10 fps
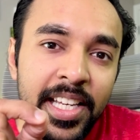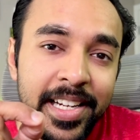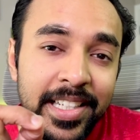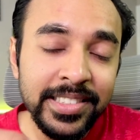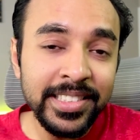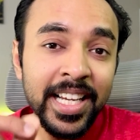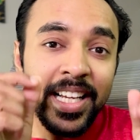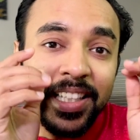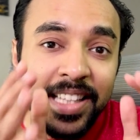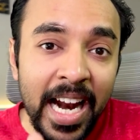hints
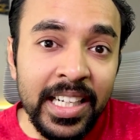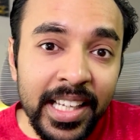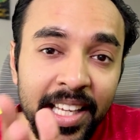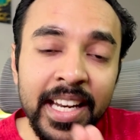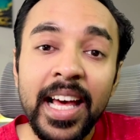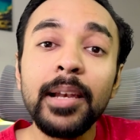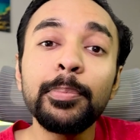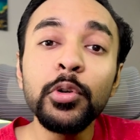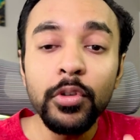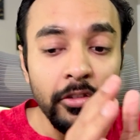that can help
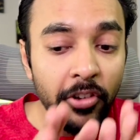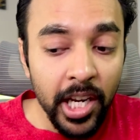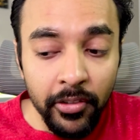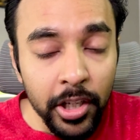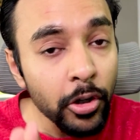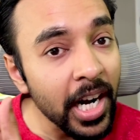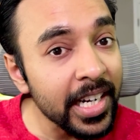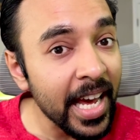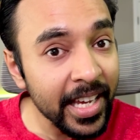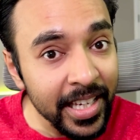you whenever you're
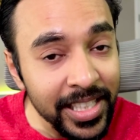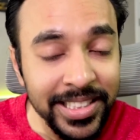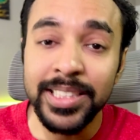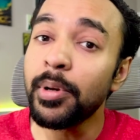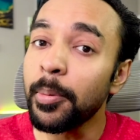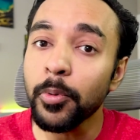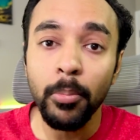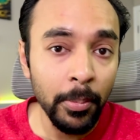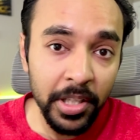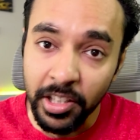attacking a similar
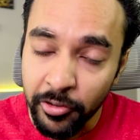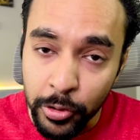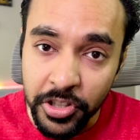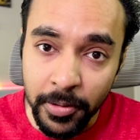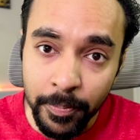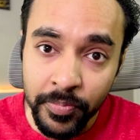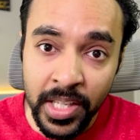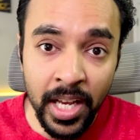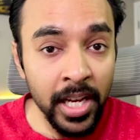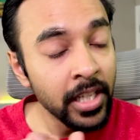problem in the future.
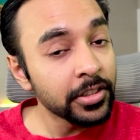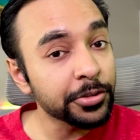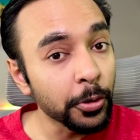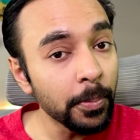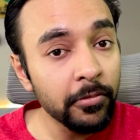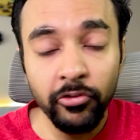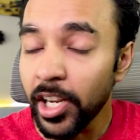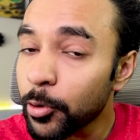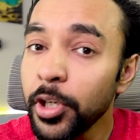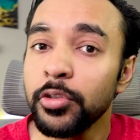So
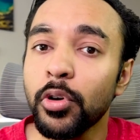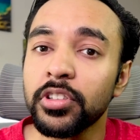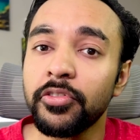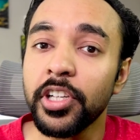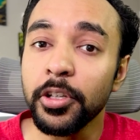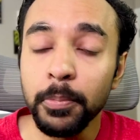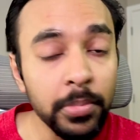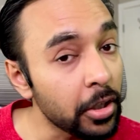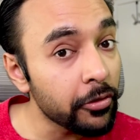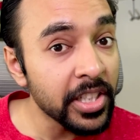while going through all the video,
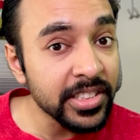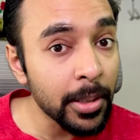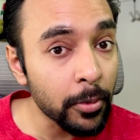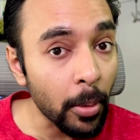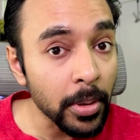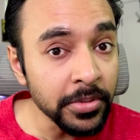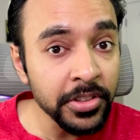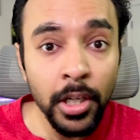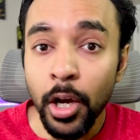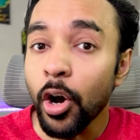did you face any problems?
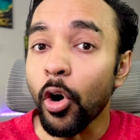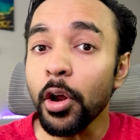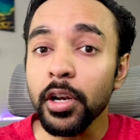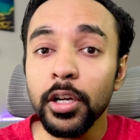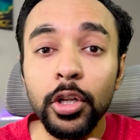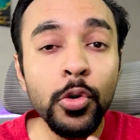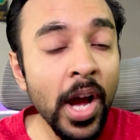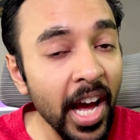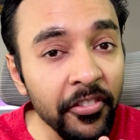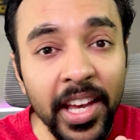Or do you
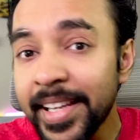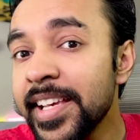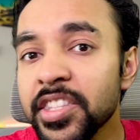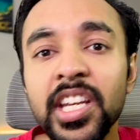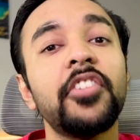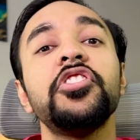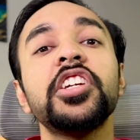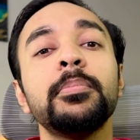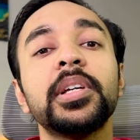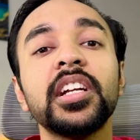have any other
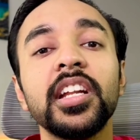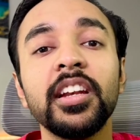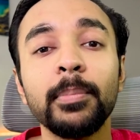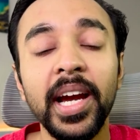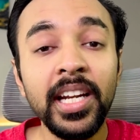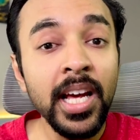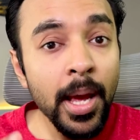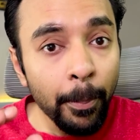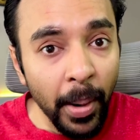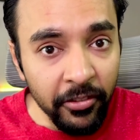efficient method in mind
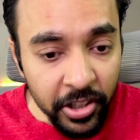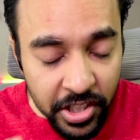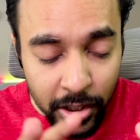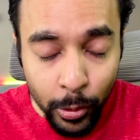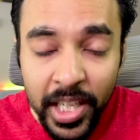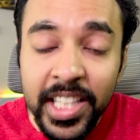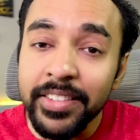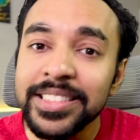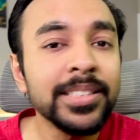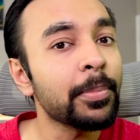by which you can
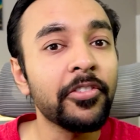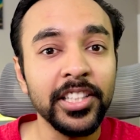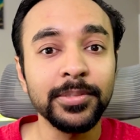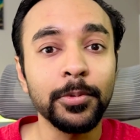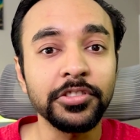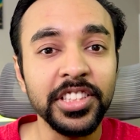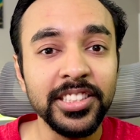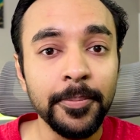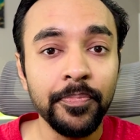even simplify this process?